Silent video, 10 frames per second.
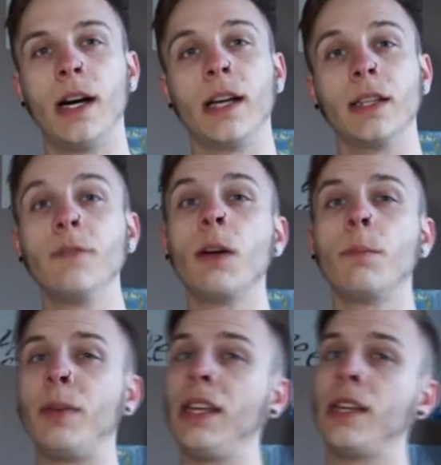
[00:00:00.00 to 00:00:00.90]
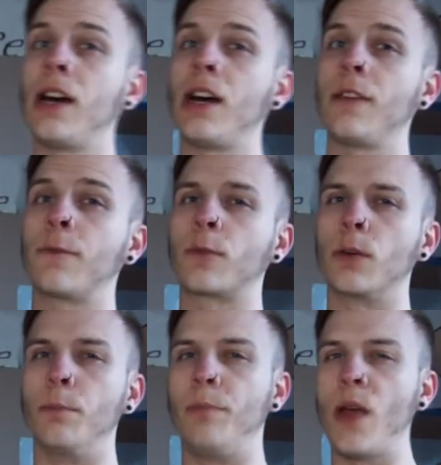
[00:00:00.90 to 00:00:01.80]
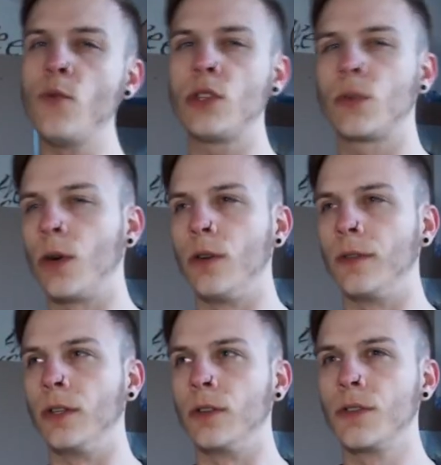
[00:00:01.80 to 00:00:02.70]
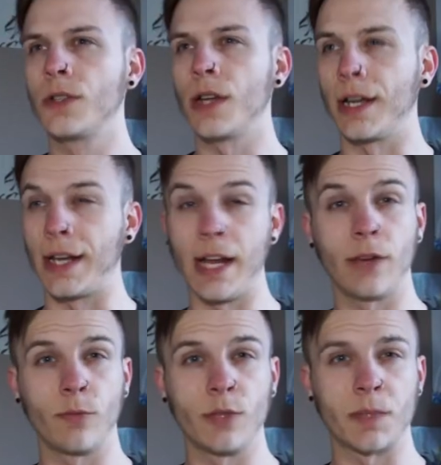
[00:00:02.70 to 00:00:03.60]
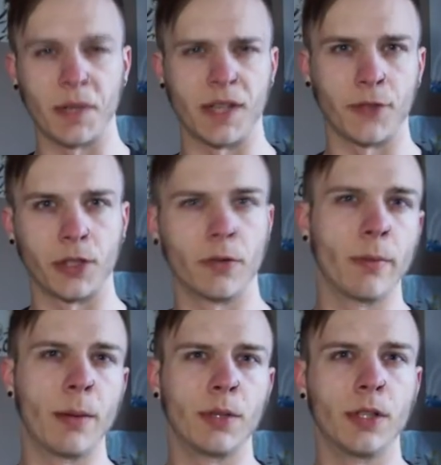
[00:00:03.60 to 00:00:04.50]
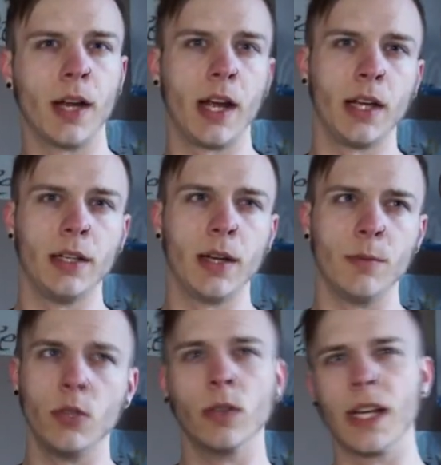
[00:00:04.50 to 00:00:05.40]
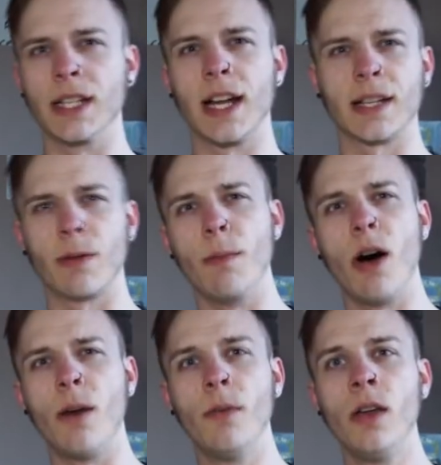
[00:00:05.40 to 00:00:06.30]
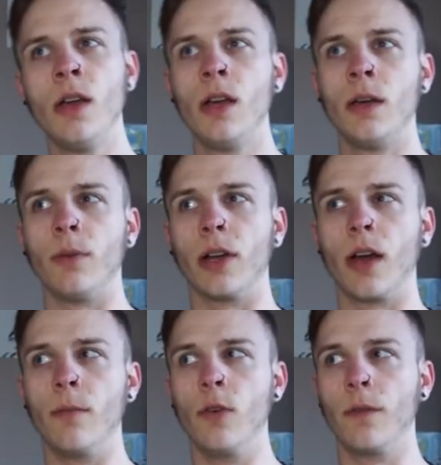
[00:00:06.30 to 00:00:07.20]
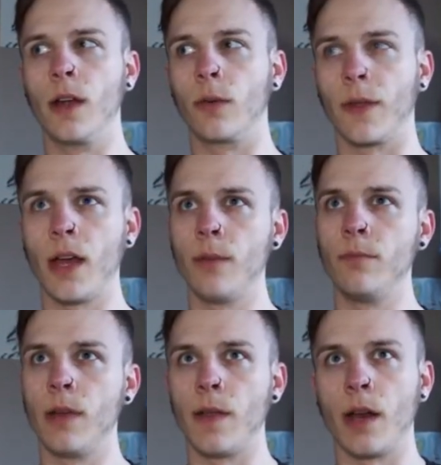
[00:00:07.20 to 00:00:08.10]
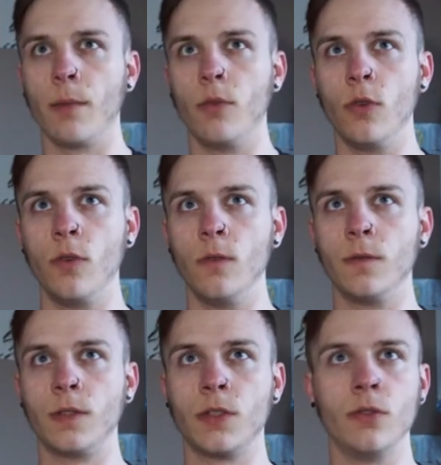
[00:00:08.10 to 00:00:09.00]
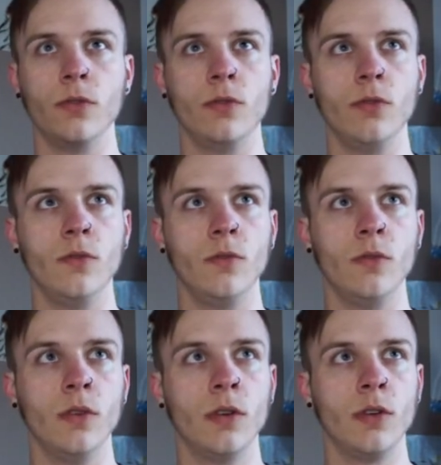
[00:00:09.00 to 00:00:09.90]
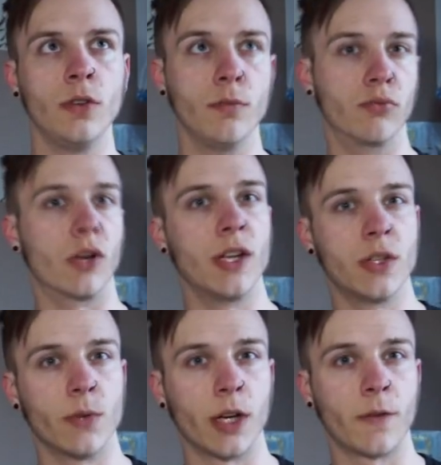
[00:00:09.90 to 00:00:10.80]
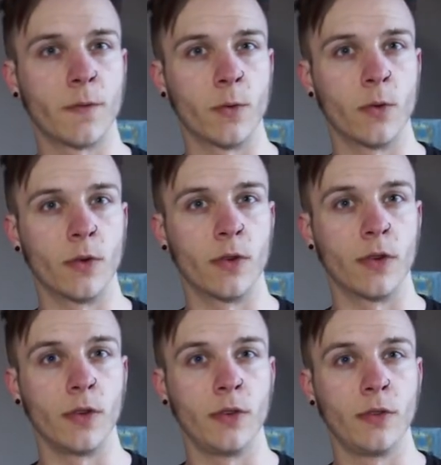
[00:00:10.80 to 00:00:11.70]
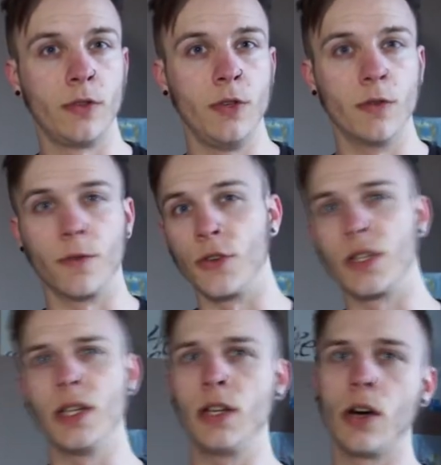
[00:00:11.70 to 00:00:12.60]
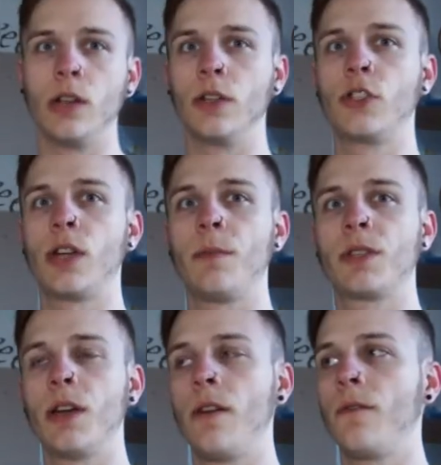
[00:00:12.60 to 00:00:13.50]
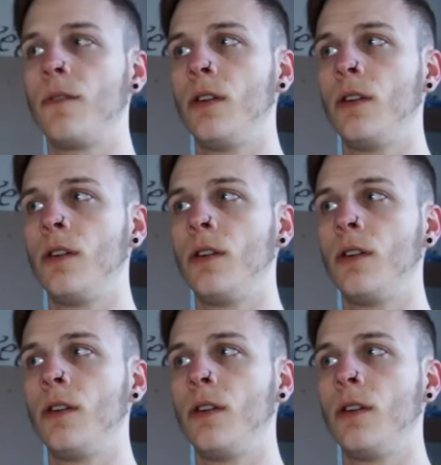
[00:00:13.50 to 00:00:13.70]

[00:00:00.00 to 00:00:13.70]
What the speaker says: I lived on PEI for about 12 years. I can't specifically remember, and I'm too lazy to ask my mom. But I moved there with them, and then I moved to New Brunswick for university, college type stuff.